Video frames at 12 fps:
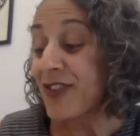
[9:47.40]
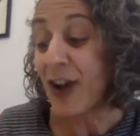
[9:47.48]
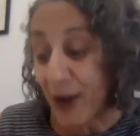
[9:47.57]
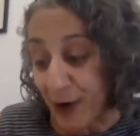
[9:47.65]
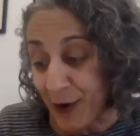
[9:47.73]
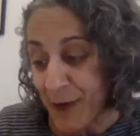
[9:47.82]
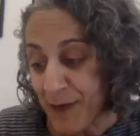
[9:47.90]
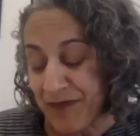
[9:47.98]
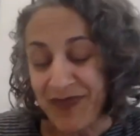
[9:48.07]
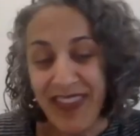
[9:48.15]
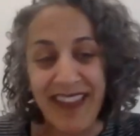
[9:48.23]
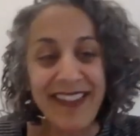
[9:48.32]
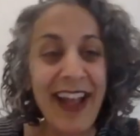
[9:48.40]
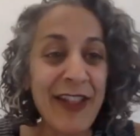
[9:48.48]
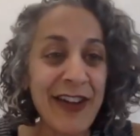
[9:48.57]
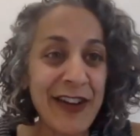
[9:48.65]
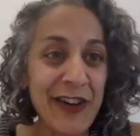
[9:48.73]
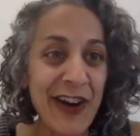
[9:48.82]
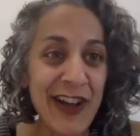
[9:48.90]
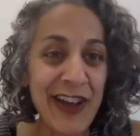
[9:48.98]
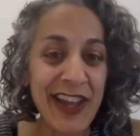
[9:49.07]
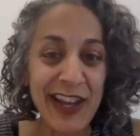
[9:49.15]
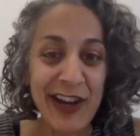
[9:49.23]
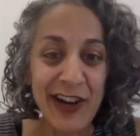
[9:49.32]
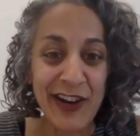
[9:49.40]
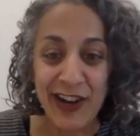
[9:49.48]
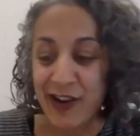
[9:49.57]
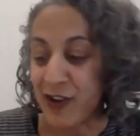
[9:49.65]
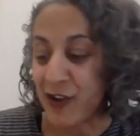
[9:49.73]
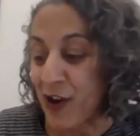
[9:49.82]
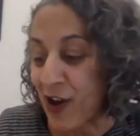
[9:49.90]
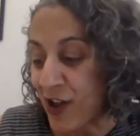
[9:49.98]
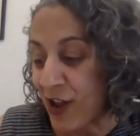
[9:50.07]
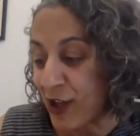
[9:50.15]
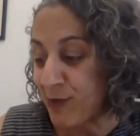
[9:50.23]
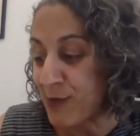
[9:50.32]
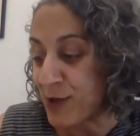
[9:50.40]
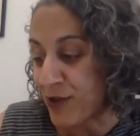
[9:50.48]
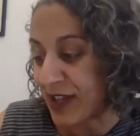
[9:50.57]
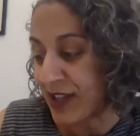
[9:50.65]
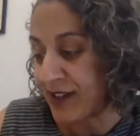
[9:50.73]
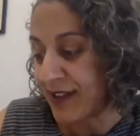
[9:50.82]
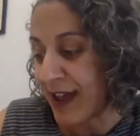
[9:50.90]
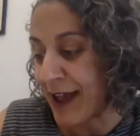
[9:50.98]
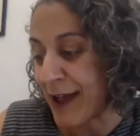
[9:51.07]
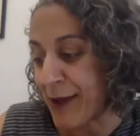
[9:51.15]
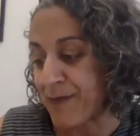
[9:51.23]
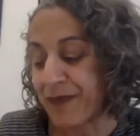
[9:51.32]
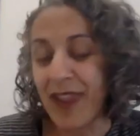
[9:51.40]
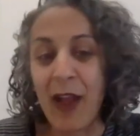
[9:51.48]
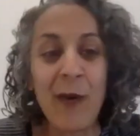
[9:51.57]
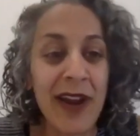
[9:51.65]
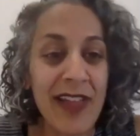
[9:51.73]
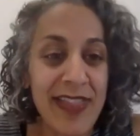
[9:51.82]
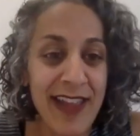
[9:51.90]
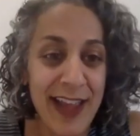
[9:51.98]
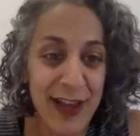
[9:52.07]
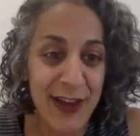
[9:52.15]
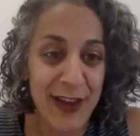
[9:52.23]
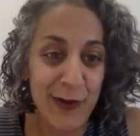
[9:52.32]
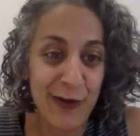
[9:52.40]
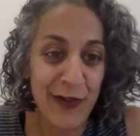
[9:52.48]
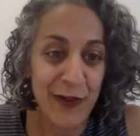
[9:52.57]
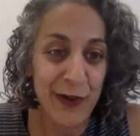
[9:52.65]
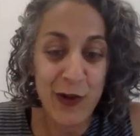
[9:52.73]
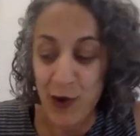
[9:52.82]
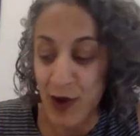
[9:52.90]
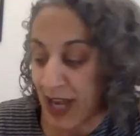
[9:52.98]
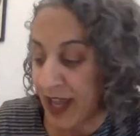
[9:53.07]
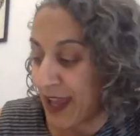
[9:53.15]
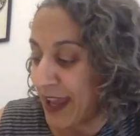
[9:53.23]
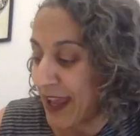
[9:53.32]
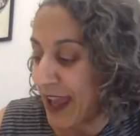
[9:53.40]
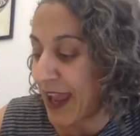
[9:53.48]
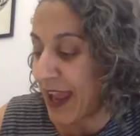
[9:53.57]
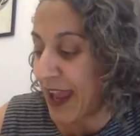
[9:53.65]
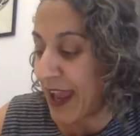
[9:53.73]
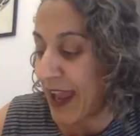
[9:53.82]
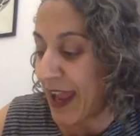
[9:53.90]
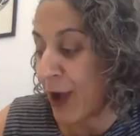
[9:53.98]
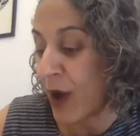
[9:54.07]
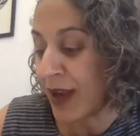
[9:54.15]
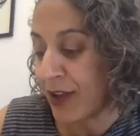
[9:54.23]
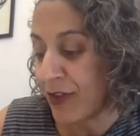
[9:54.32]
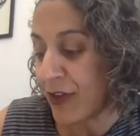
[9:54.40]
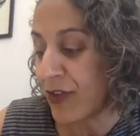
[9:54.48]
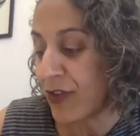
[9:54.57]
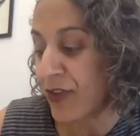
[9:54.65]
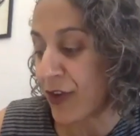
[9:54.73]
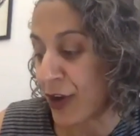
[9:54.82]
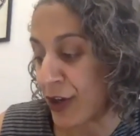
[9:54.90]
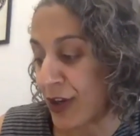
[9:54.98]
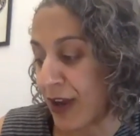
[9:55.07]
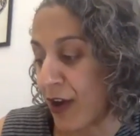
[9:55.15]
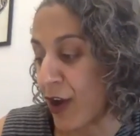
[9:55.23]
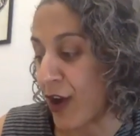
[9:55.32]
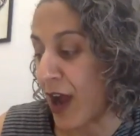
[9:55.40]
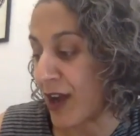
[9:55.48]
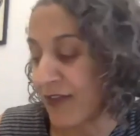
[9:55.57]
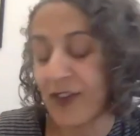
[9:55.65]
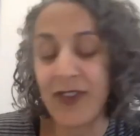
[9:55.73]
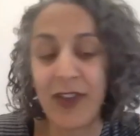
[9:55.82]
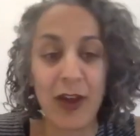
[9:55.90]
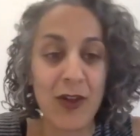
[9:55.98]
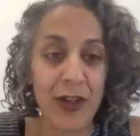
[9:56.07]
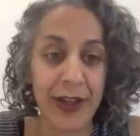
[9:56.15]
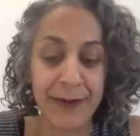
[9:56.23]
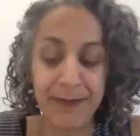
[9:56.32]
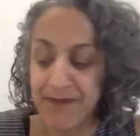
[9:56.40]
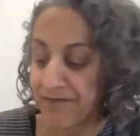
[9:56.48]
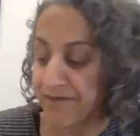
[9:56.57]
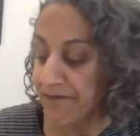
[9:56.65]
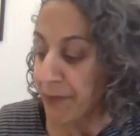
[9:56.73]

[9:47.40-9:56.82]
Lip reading: So now that you're all here and you're all unmuted, I want to thank you for joining, and I wanted to start our conversation